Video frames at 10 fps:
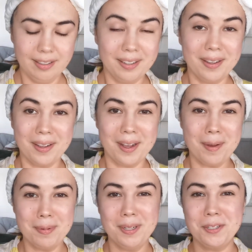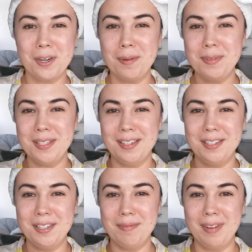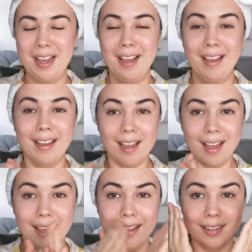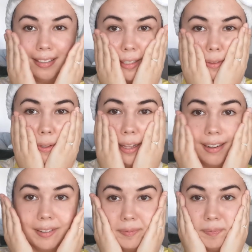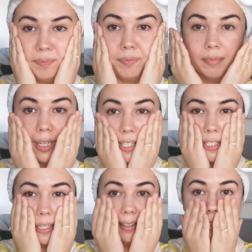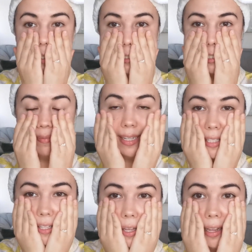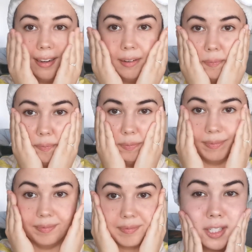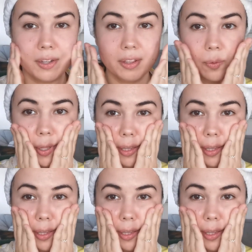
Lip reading: a couple of drops into my hand and then press it into my skin. So the